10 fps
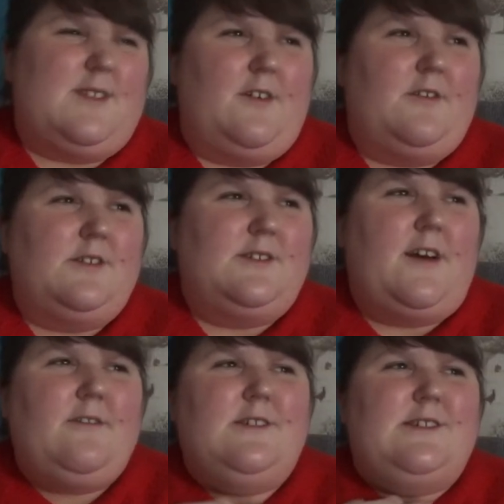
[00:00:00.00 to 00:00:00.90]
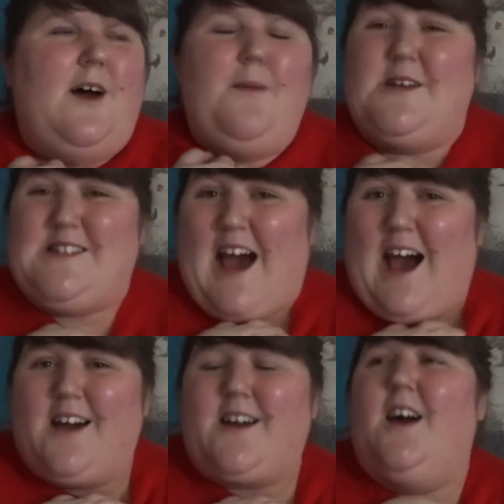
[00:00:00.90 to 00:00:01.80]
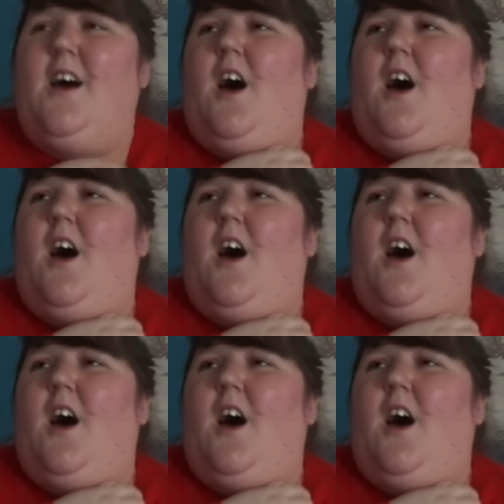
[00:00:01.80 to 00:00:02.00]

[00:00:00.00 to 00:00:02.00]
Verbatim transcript: terrorist, terrorist type attack